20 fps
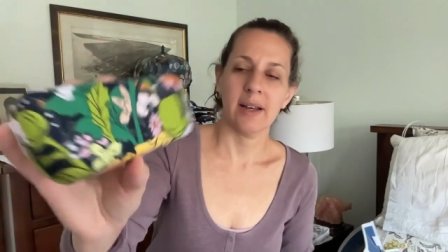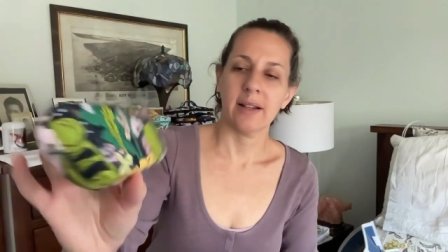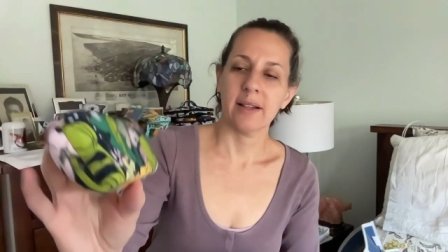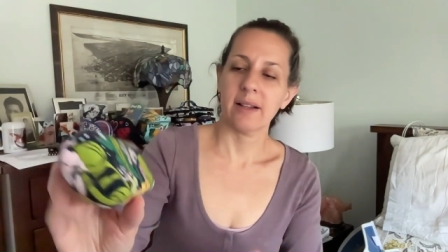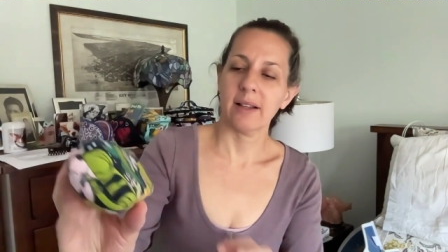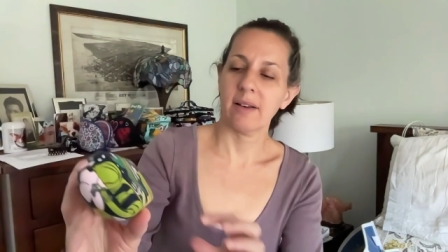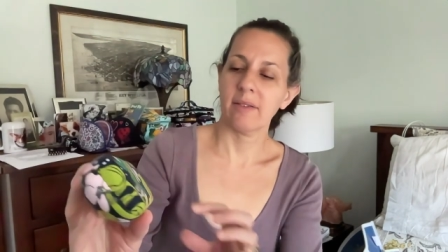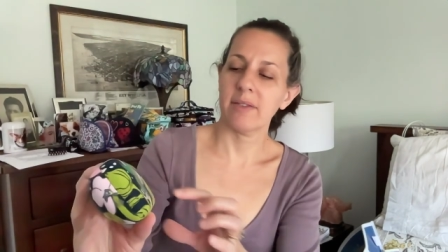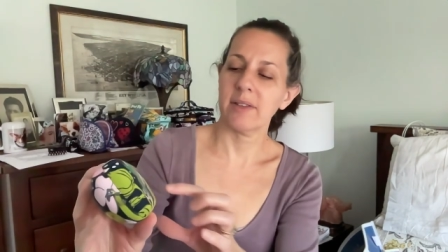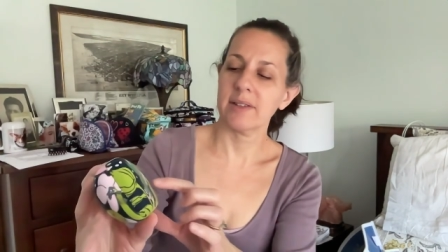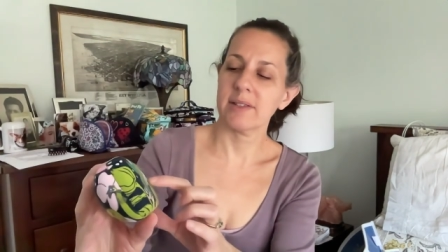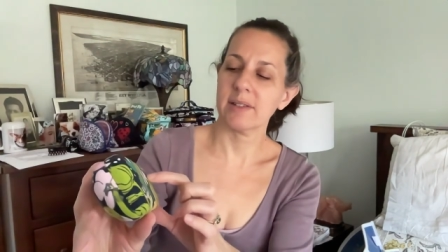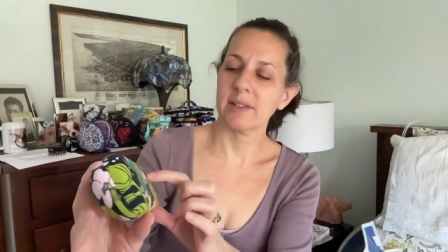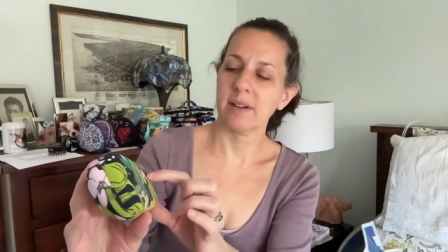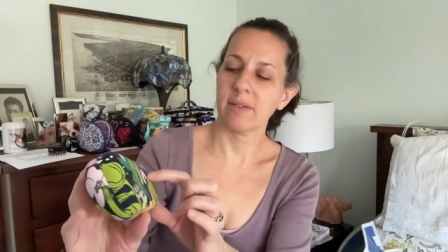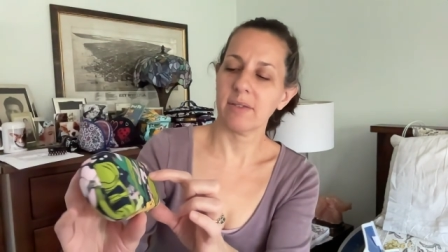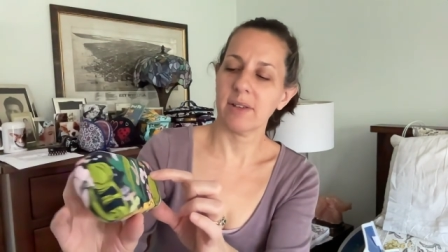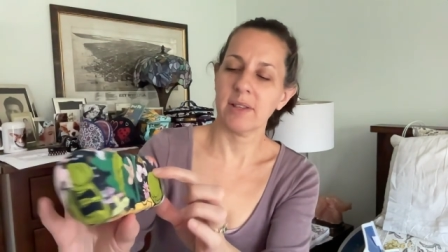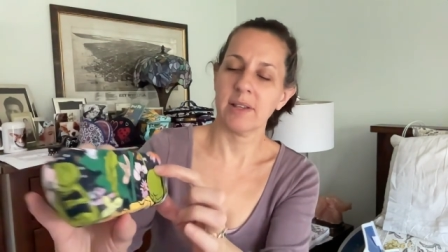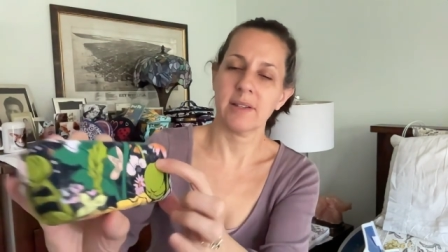Love this
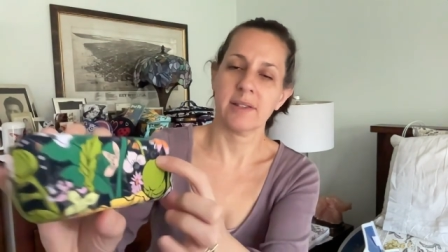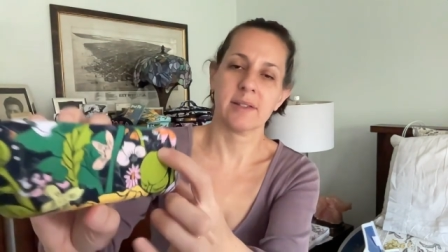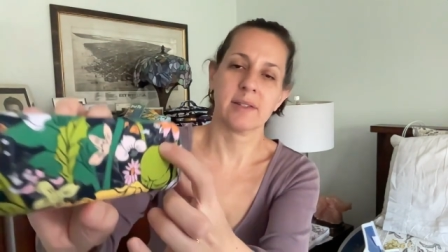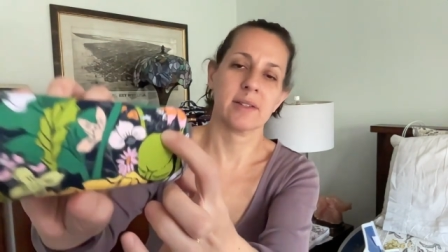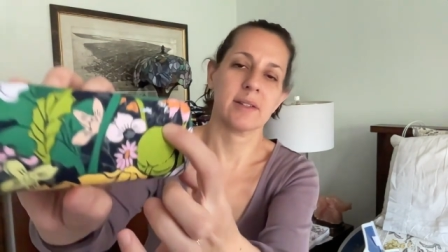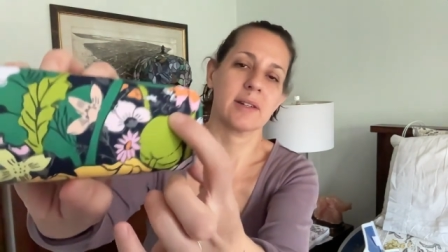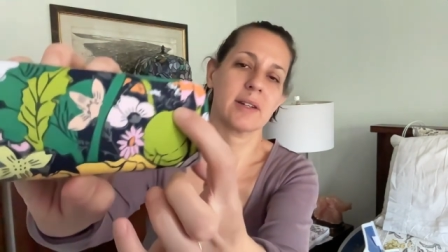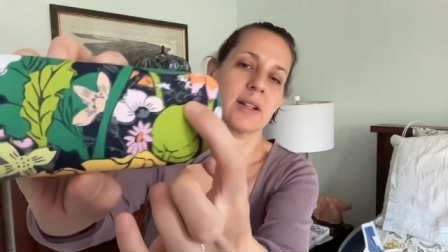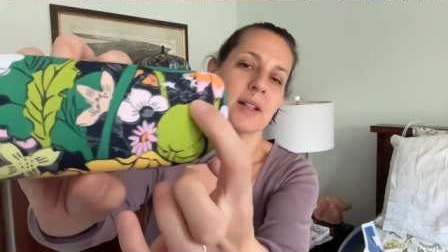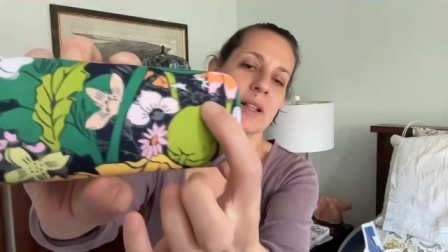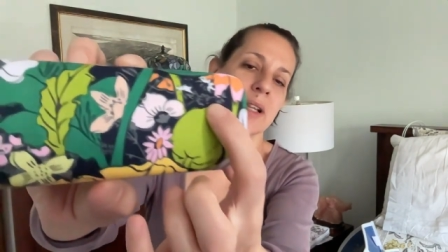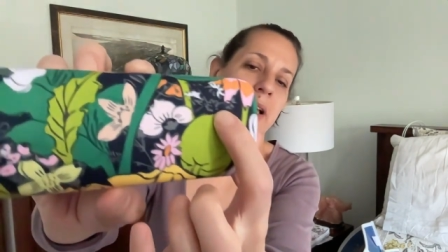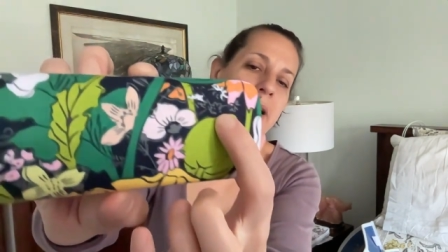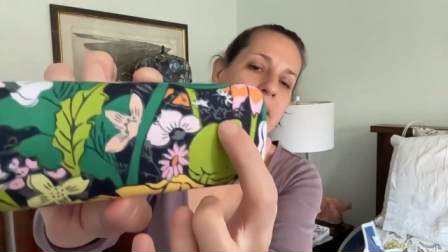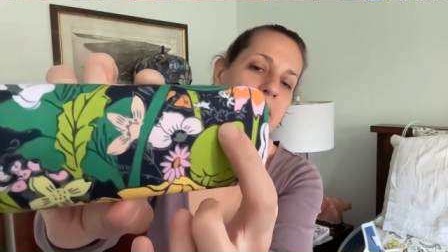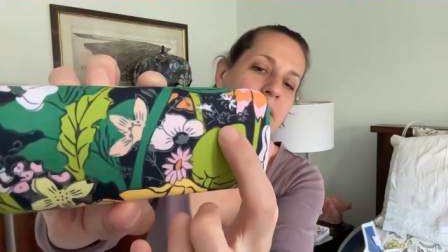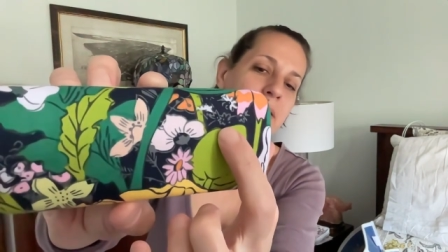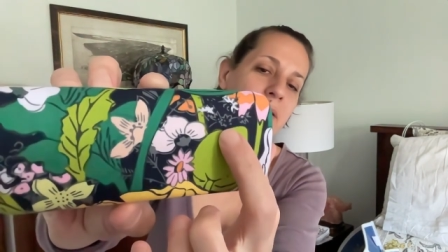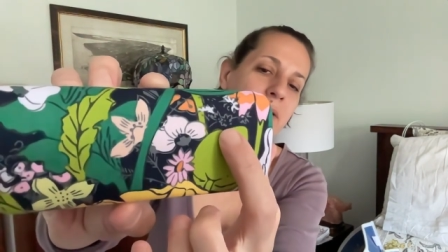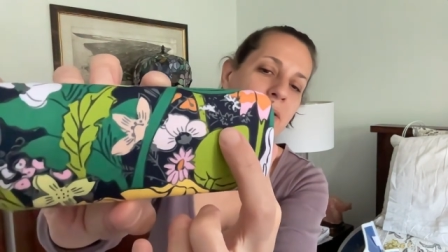stuff in this
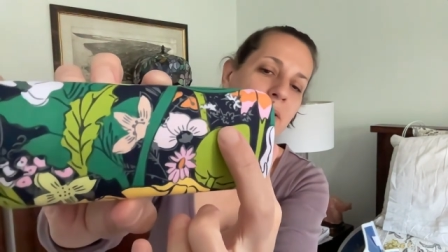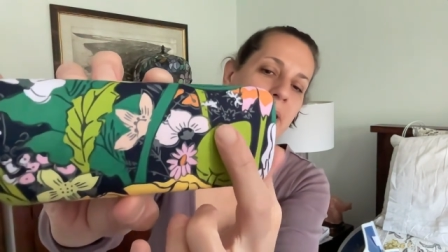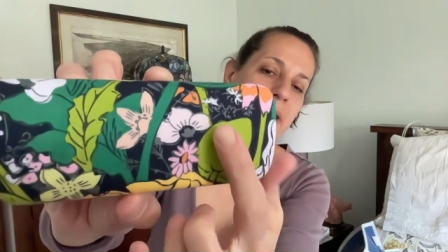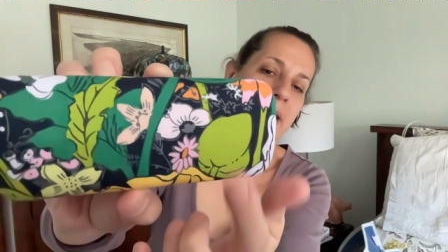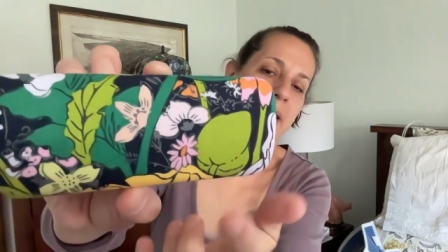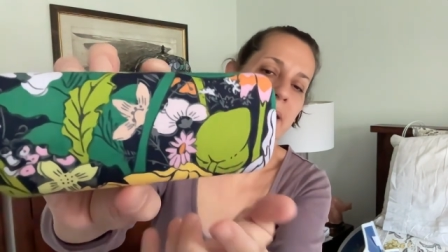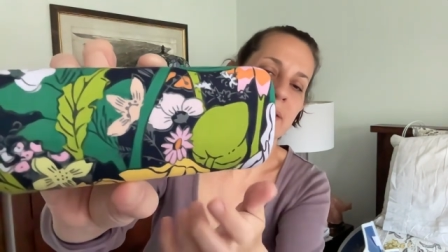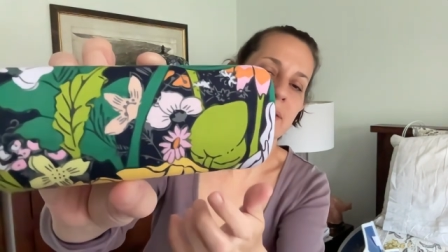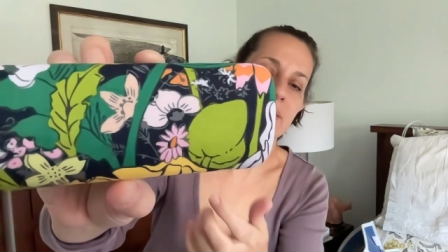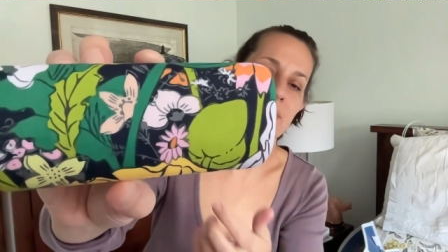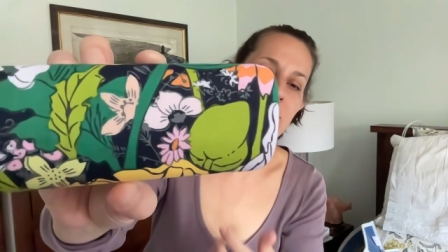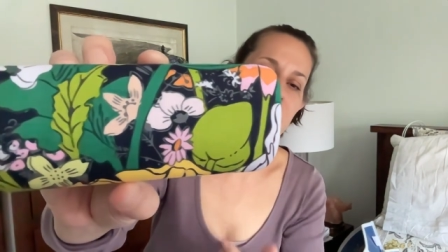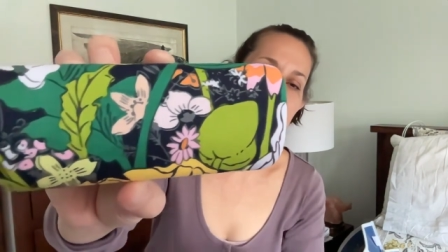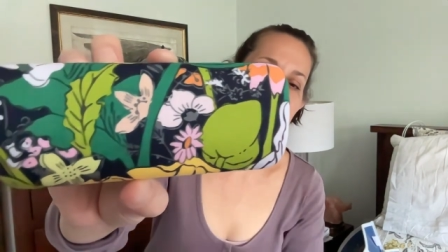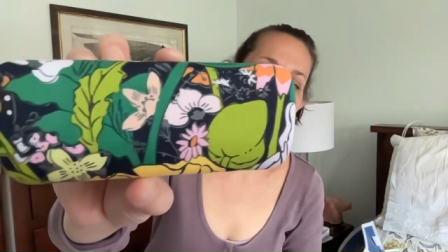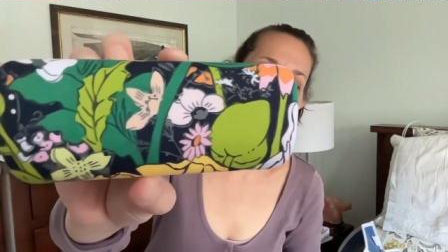lighter gray sort of